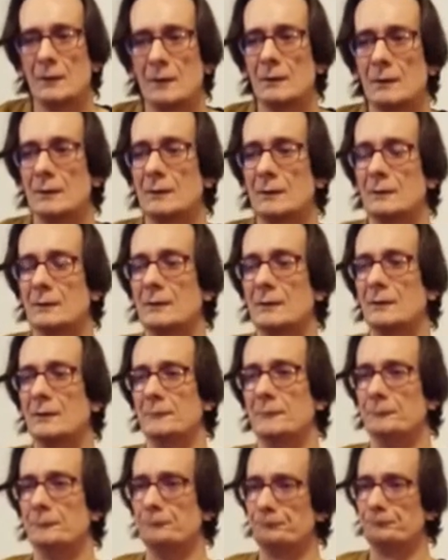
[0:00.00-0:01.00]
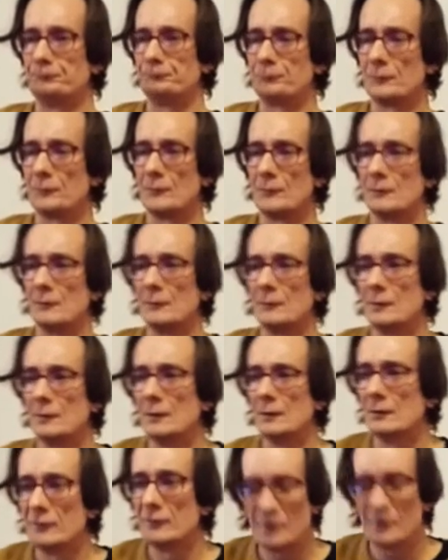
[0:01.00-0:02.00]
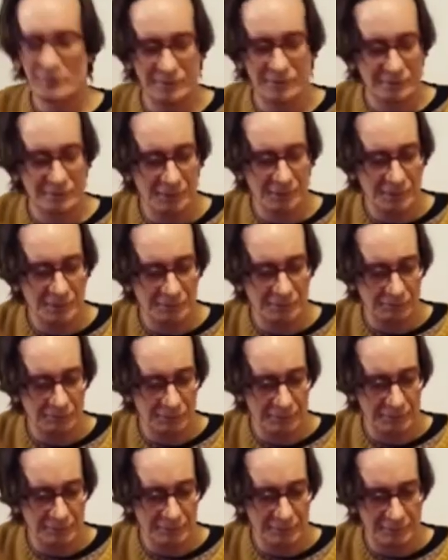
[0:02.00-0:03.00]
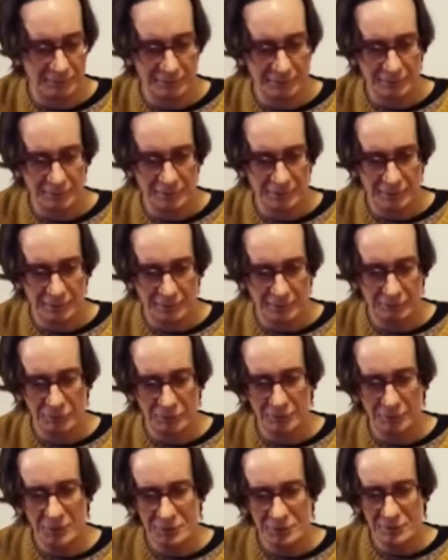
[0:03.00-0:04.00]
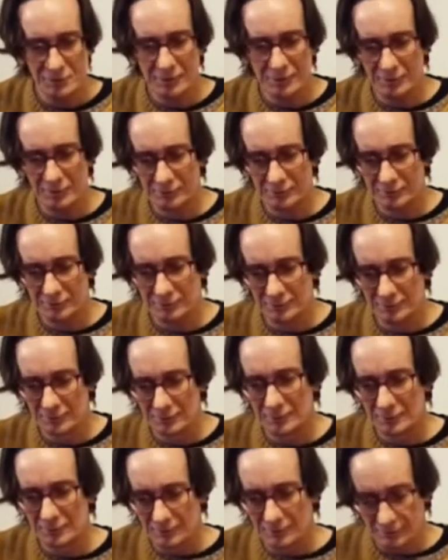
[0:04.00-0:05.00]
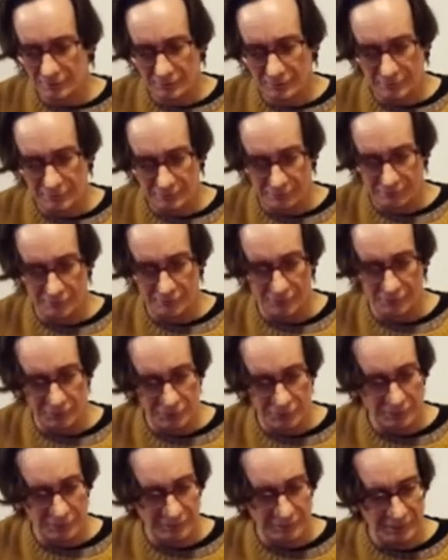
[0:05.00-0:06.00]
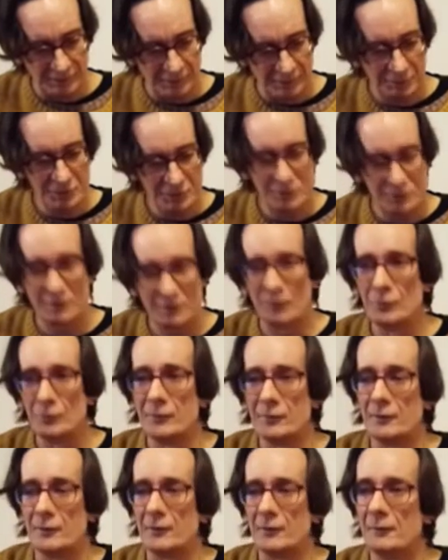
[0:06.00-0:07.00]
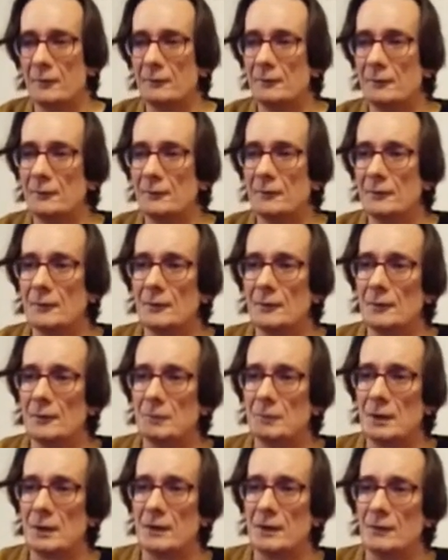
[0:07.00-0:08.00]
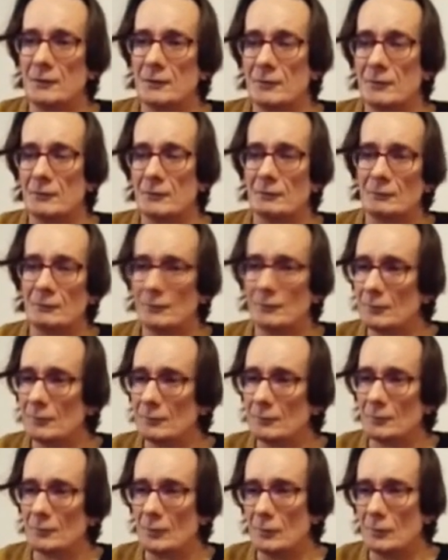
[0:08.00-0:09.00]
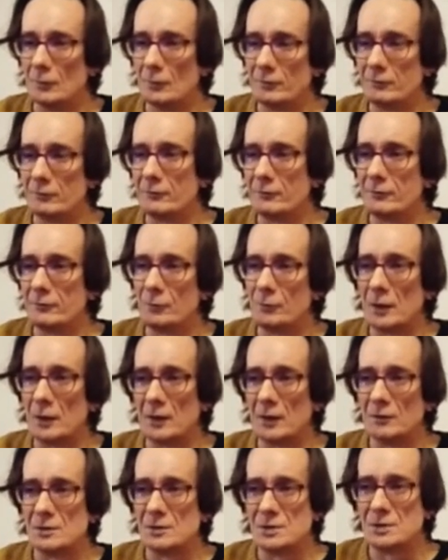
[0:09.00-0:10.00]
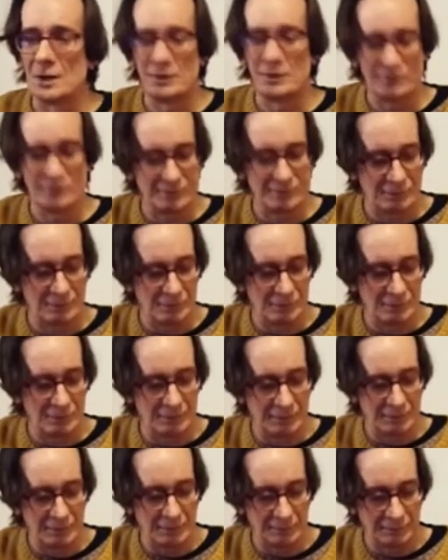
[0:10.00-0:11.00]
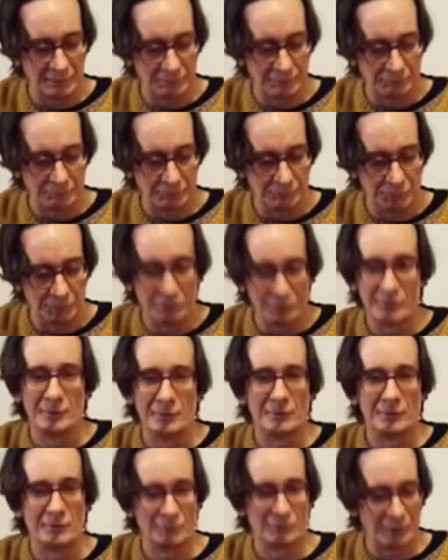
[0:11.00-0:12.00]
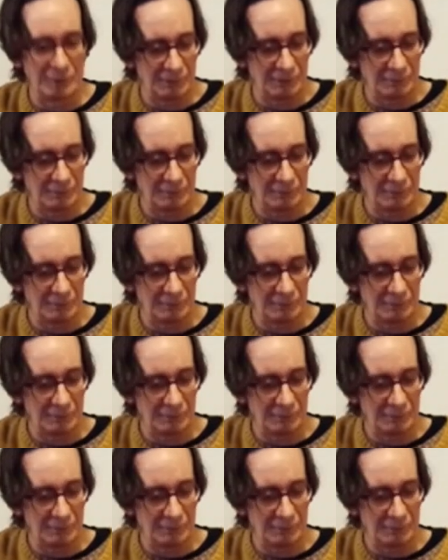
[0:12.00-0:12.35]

And so that style, Brazilian, if you imagine that song I just played, imagine that was played in a old swing jazz style, like Parisian swing.